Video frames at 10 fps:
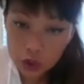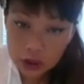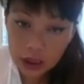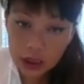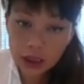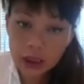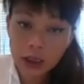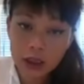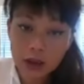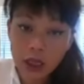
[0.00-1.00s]
honing
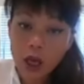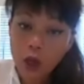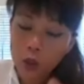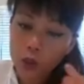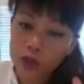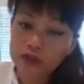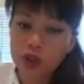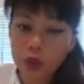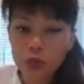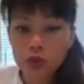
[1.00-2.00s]
in
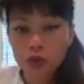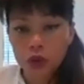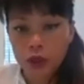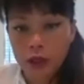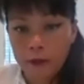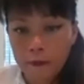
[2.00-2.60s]
with your moon.